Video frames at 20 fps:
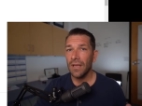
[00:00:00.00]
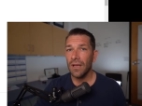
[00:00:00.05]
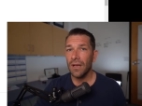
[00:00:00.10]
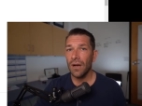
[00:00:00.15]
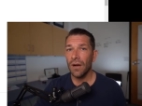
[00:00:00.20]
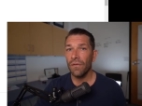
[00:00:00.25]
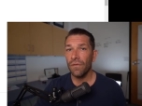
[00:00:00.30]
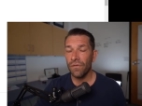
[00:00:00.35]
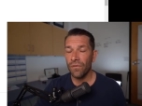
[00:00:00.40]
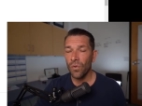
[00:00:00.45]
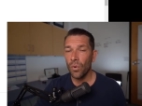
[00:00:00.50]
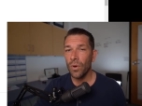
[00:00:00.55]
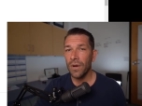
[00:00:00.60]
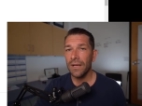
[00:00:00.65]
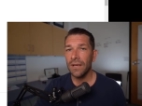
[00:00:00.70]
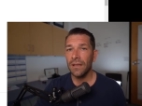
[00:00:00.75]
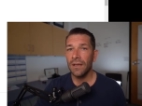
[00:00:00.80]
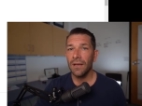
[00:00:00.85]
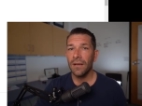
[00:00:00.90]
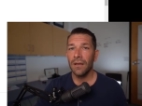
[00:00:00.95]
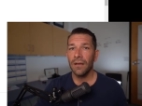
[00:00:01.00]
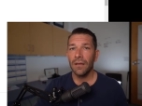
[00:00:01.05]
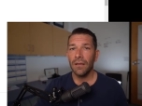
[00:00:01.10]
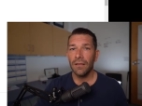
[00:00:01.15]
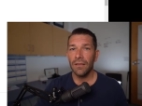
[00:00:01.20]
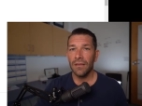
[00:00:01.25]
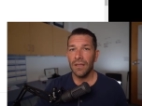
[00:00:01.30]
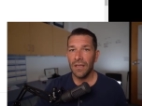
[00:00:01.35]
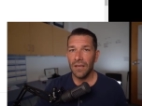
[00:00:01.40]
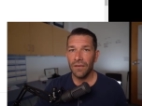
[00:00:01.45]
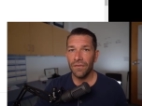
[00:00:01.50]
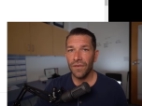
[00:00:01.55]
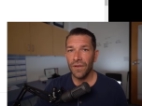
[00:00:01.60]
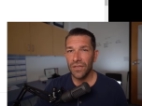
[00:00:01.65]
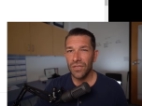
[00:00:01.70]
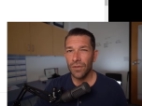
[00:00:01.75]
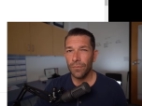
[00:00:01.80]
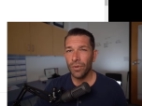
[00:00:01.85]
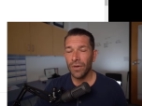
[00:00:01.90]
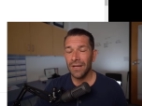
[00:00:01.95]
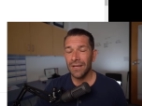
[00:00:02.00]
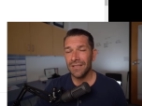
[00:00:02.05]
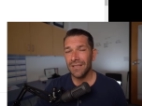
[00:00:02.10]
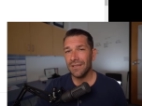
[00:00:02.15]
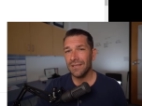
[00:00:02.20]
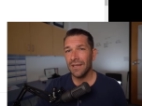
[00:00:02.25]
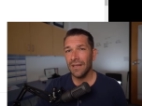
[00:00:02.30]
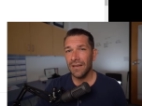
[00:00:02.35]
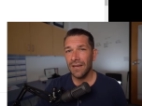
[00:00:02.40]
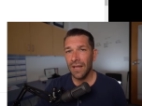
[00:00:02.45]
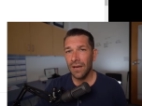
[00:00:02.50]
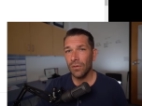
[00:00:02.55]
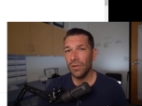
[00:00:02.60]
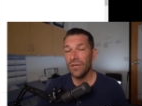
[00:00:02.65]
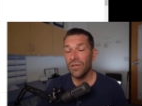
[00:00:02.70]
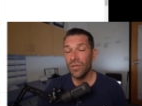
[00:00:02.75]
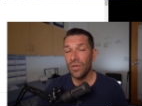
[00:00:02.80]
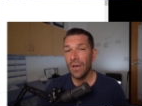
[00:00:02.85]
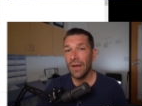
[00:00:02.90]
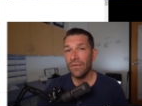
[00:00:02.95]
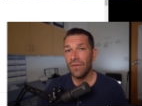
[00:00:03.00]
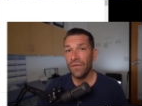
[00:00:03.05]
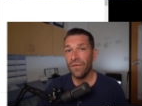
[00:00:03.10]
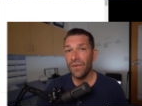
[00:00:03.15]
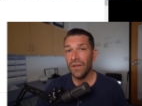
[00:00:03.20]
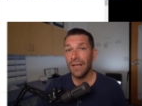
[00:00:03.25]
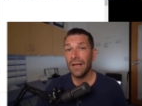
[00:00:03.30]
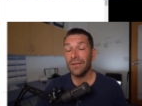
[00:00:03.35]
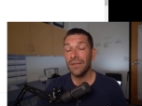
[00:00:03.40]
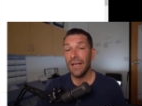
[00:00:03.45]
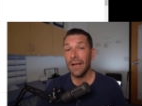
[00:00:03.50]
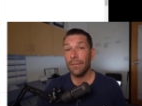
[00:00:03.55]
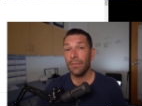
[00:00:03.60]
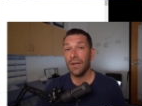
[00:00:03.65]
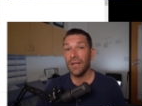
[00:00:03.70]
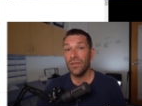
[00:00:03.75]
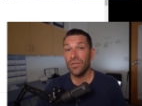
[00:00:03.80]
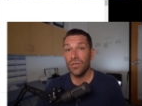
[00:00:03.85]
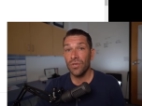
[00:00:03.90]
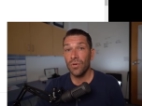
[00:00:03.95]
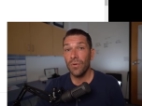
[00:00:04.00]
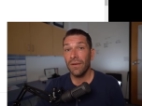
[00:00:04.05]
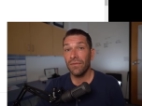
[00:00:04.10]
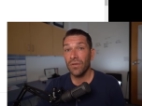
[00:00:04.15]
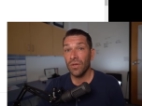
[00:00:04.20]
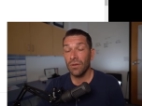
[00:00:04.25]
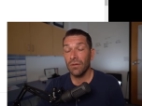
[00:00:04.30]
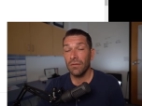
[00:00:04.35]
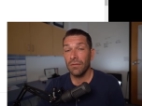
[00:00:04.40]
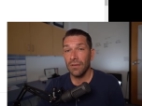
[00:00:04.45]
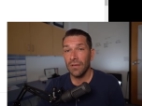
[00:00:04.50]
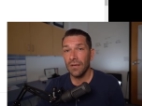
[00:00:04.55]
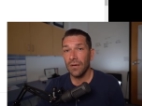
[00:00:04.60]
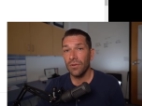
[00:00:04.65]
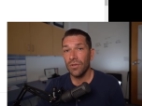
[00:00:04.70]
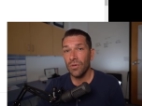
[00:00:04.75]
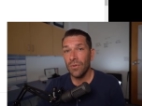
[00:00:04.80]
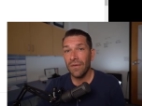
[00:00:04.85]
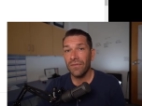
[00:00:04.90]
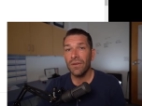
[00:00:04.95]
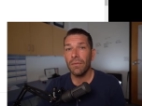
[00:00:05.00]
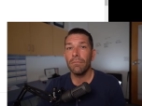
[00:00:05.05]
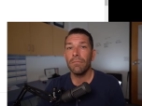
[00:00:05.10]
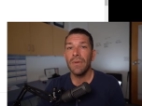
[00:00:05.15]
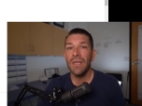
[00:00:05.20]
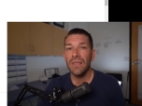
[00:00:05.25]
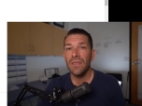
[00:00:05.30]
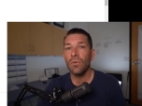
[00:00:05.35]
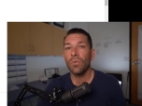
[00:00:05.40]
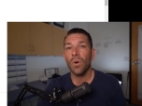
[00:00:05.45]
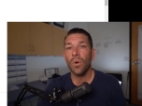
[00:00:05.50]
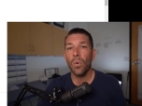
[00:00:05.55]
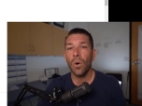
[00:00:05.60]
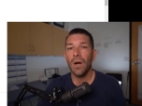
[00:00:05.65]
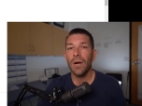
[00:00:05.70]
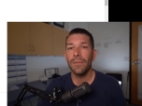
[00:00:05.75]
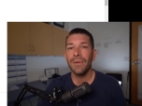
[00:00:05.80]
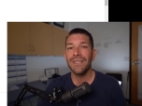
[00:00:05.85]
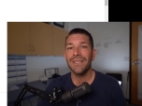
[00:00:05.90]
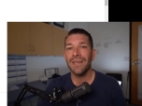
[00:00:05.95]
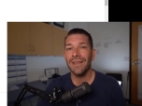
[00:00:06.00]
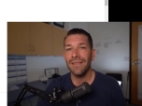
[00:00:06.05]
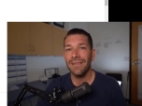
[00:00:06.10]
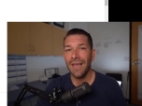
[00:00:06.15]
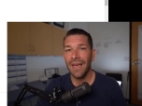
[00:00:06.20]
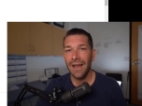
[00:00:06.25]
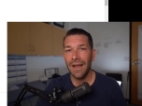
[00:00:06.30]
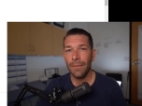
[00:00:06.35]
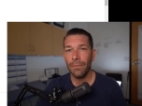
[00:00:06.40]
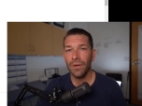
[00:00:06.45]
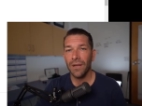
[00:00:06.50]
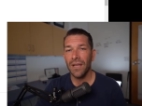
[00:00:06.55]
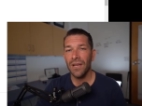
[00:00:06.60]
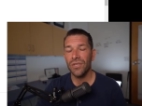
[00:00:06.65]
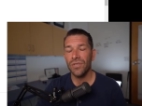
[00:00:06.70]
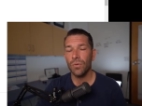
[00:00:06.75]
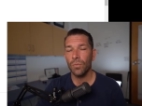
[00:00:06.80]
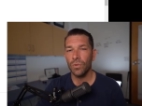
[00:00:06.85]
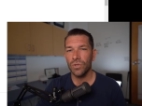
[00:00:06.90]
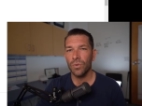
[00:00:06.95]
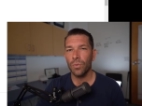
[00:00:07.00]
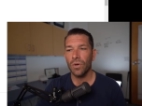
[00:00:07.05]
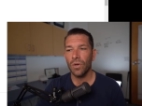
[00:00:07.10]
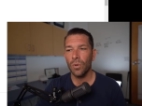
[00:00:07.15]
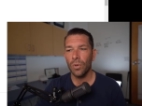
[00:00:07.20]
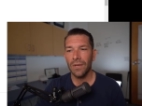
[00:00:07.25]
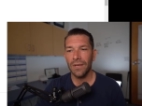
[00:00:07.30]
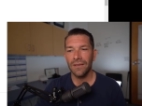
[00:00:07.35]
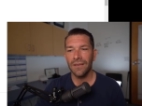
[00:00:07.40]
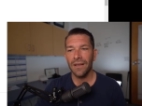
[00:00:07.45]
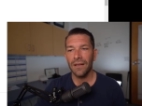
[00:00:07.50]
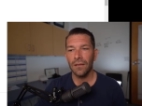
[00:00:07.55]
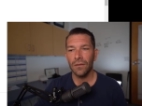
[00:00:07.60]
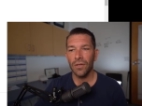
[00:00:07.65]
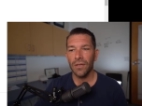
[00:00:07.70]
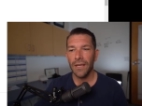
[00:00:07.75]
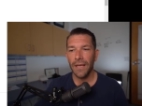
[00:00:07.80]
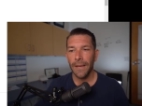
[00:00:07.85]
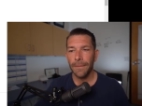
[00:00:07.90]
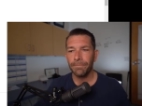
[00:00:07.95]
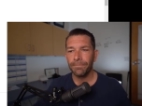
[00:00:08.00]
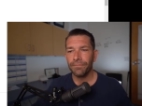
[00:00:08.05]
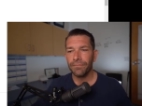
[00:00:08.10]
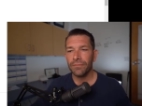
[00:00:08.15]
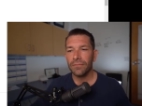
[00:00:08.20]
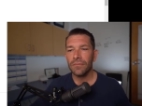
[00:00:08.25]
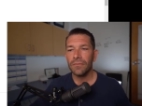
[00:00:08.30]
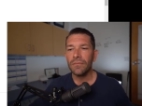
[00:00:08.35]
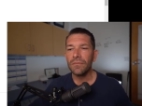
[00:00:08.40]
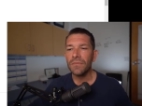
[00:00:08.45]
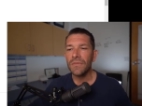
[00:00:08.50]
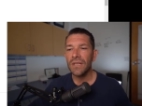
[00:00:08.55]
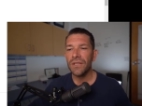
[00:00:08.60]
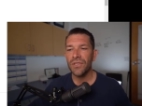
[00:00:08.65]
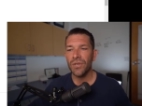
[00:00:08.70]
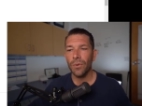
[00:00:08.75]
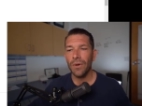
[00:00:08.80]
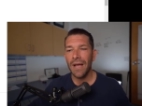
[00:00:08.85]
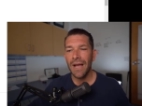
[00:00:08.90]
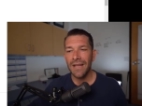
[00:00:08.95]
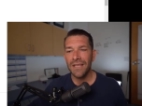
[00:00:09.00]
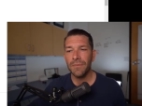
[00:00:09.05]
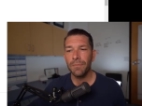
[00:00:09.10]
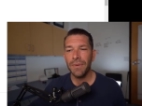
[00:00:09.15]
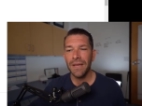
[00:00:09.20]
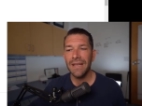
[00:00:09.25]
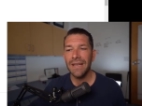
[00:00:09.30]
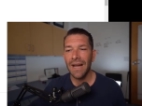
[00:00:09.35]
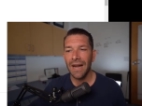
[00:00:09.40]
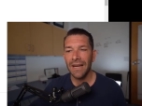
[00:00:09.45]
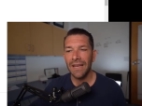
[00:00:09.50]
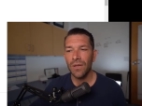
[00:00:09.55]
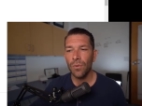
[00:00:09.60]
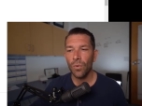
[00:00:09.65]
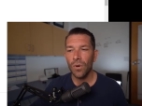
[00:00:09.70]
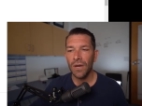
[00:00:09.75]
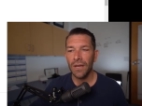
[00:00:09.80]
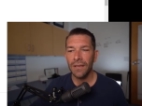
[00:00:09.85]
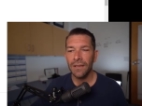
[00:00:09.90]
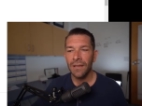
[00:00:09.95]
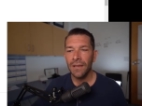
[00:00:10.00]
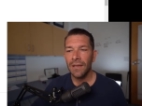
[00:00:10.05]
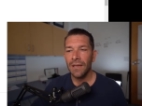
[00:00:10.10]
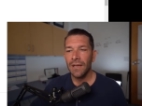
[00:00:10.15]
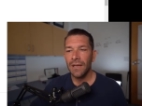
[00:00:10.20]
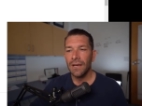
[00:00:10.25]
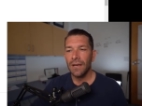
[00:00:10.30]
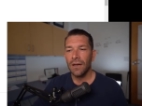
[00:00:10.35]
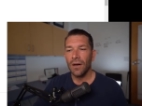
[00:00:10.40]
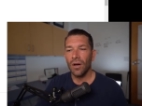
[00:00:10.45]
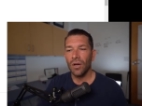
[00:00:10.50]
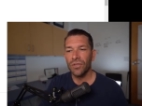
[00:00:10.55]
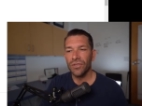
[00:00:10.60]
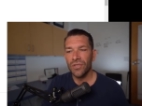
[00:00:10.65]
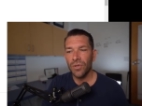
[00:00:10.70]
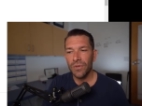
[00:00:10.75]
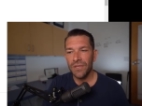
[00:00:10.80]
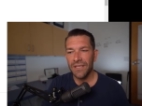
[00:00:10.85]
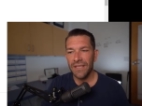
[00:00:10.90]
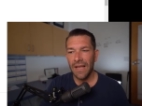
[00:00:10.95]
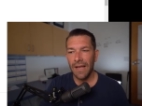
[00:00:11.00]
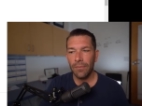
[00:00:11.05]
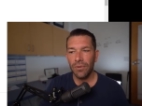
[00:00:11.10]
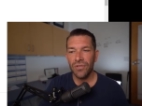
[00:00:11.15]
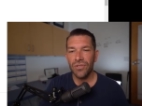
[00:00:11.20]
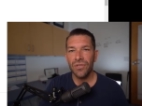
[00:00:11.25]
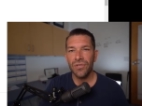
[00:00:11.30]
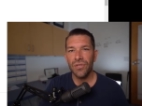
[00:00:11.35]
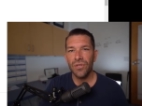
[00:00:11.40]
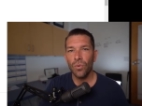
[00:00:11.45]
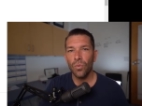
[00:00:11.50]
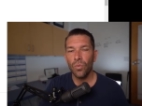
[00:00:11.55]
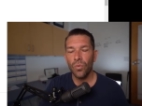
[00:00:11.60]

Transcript: avoid the eviction process. And not only do you have to fill out the application, you have to, you know, you have to meet the requirements in that application, which we're going to take a look at. So SB 91 also establishes the